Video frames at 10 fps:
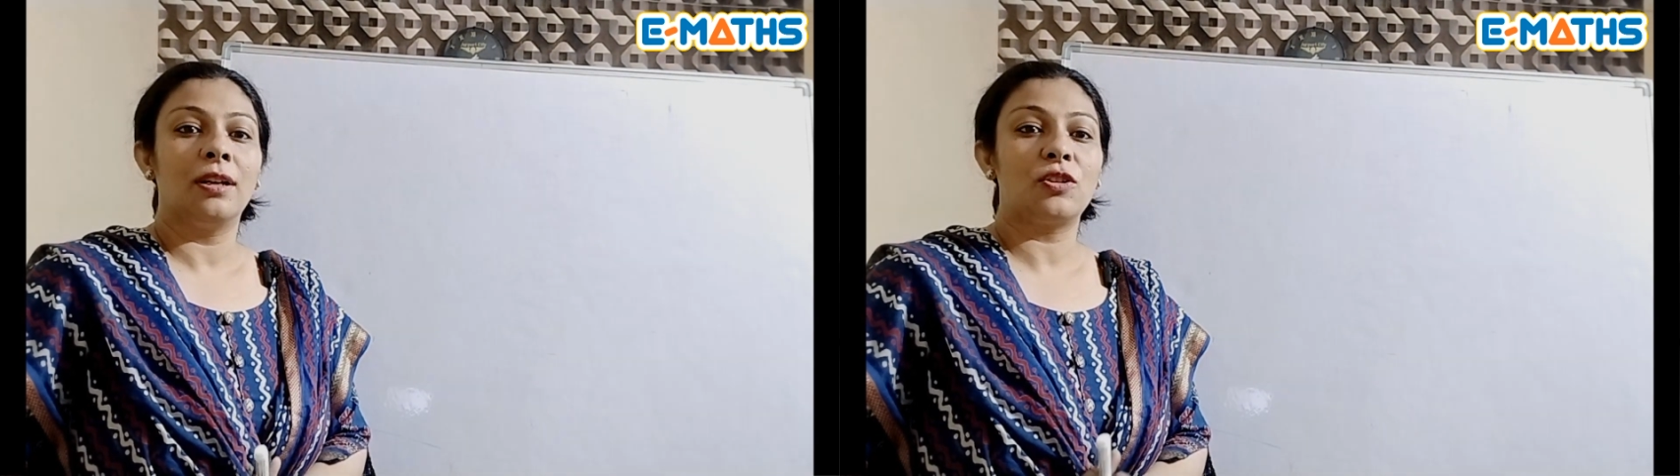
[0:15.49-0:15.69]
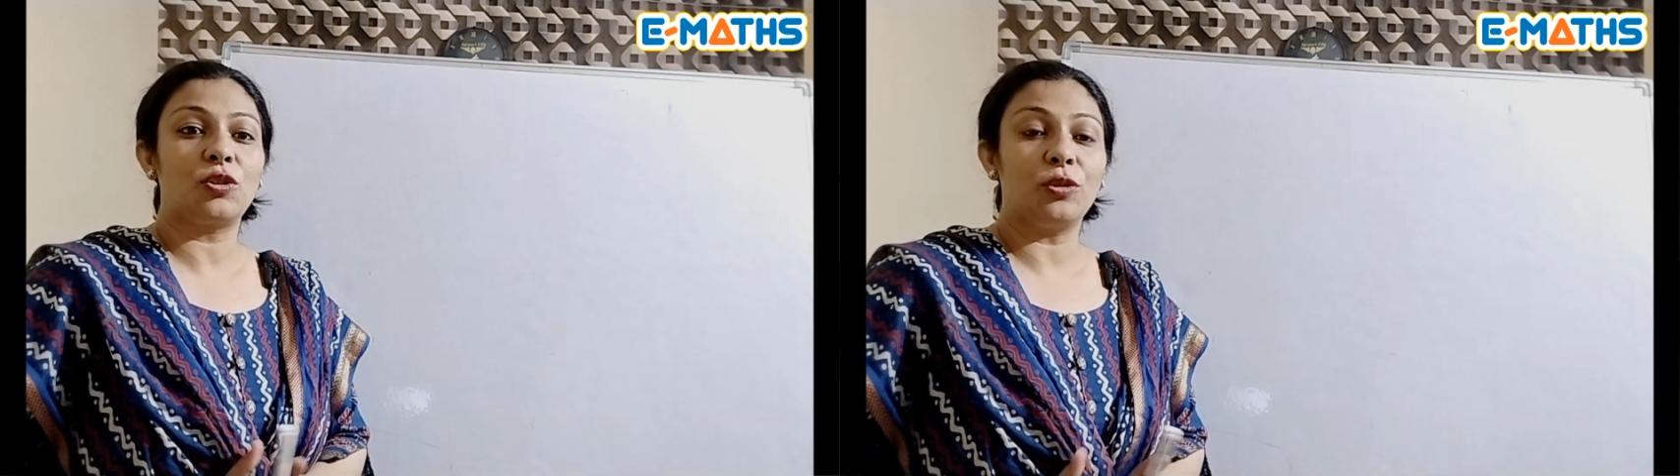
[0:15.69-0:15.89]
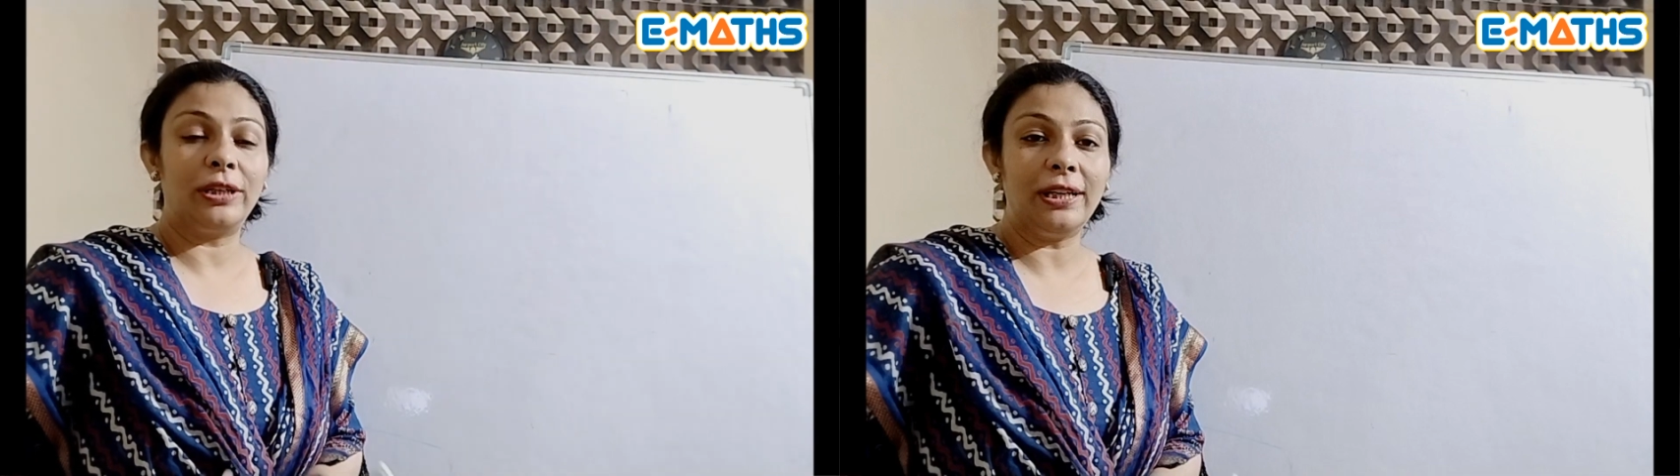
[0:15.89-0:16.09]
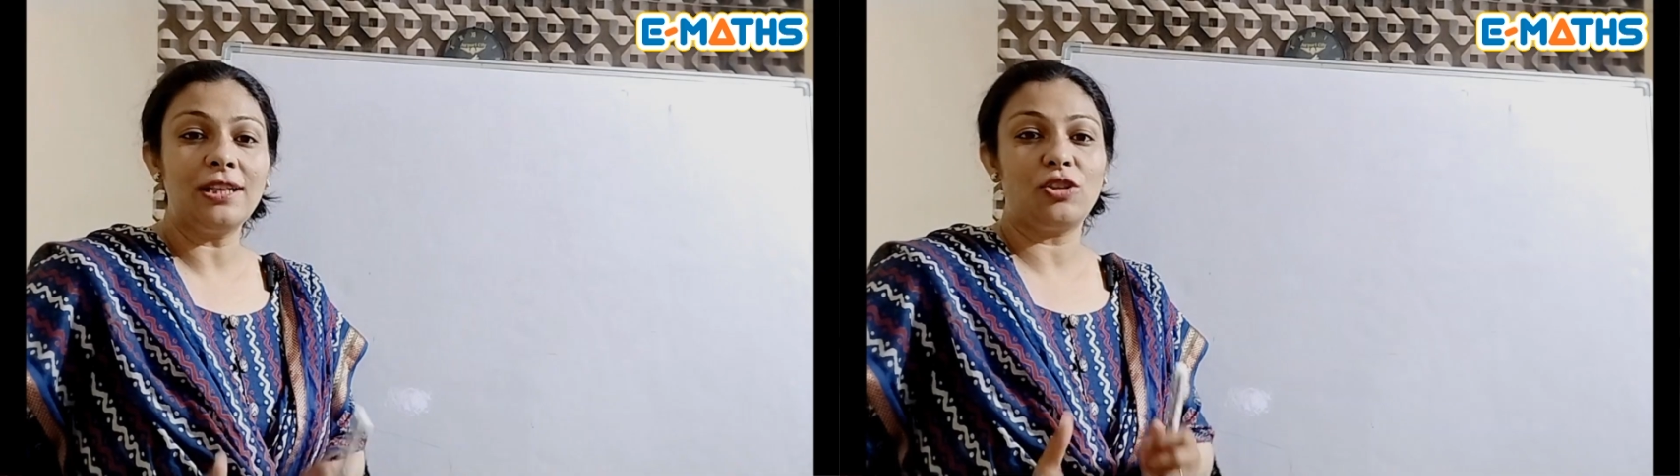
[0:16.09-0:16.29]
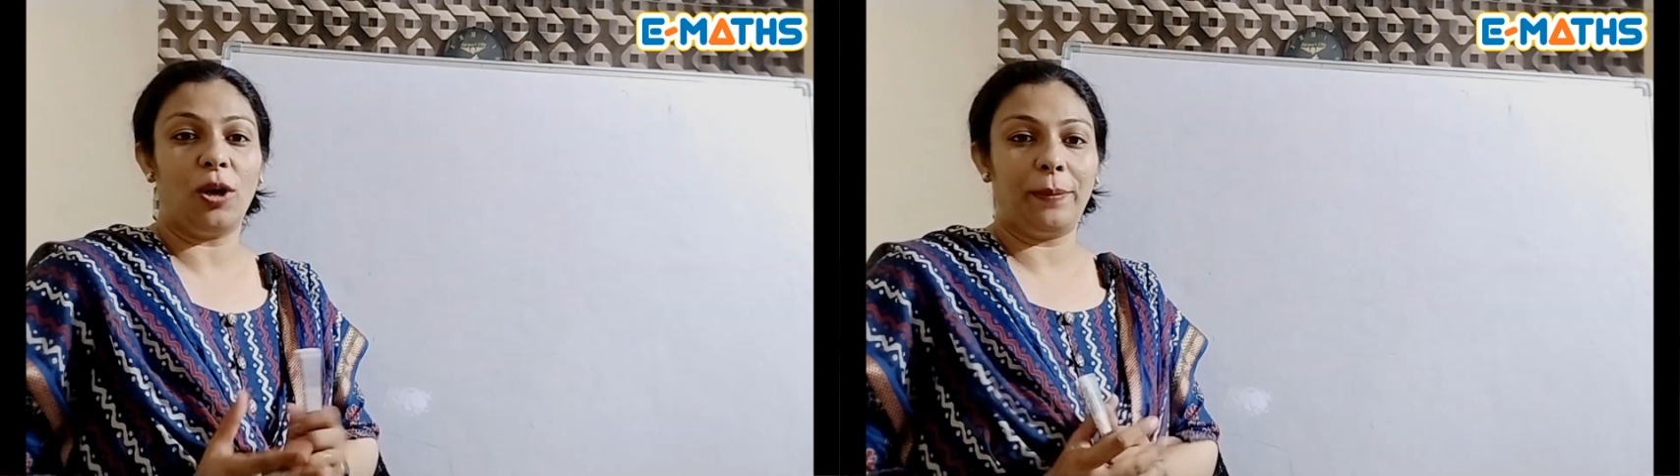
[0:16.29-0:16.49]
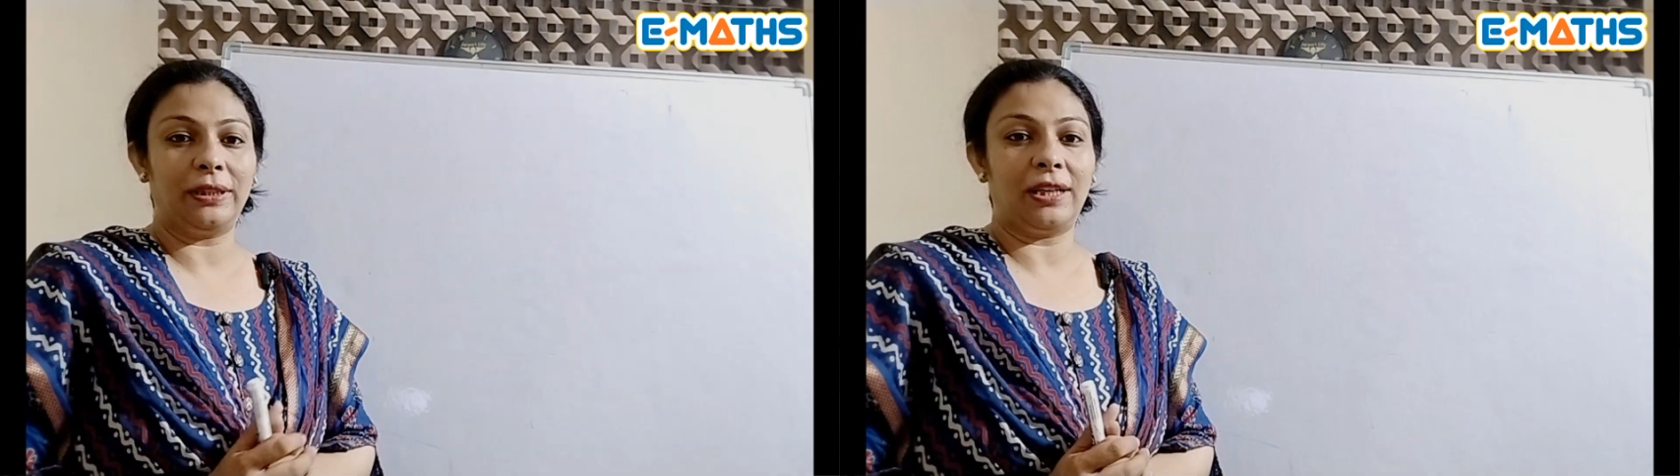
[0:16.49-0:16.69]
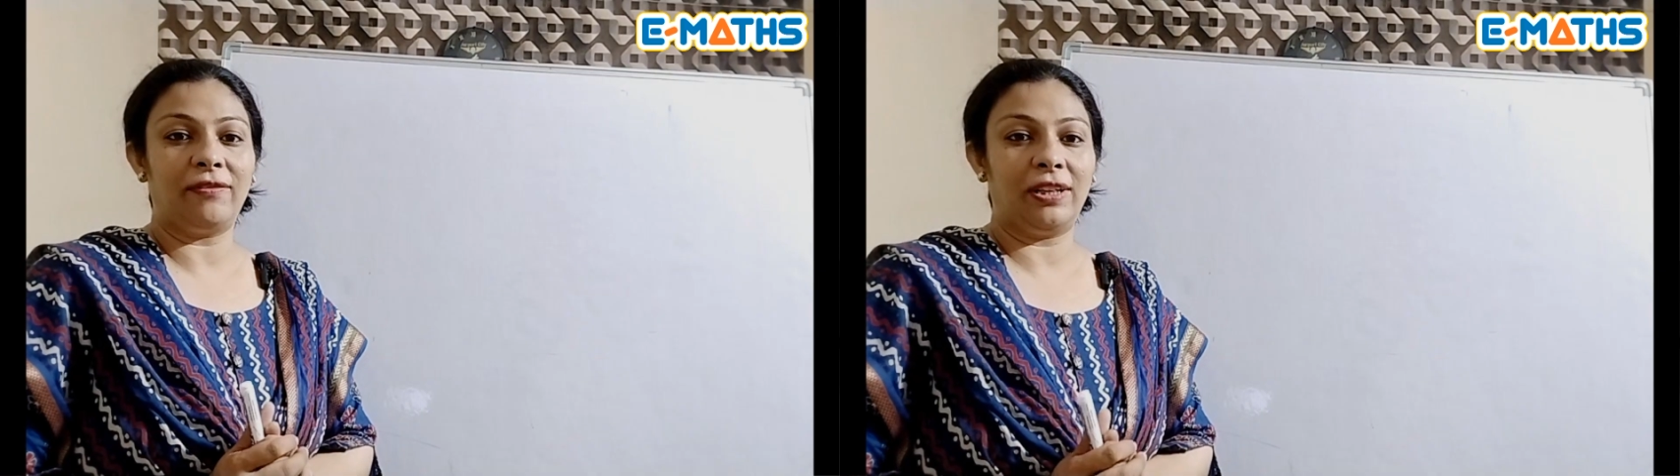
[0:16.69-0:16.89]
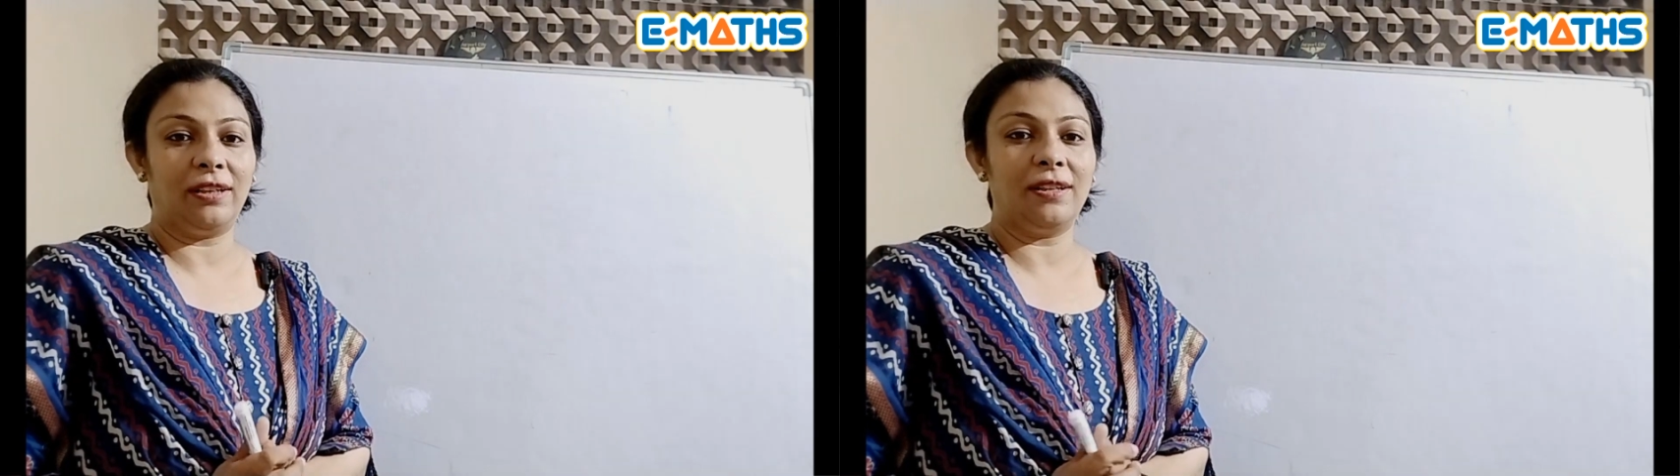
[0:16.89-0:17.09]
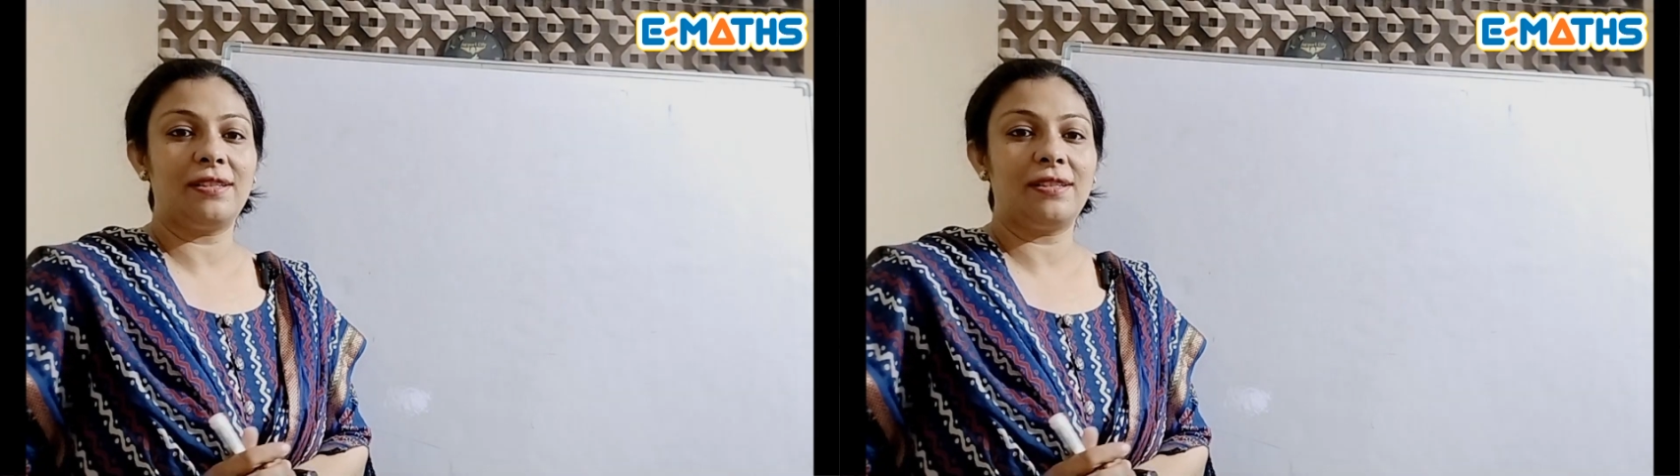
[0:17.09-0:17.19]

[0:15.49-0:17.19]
So today's topic that I've taken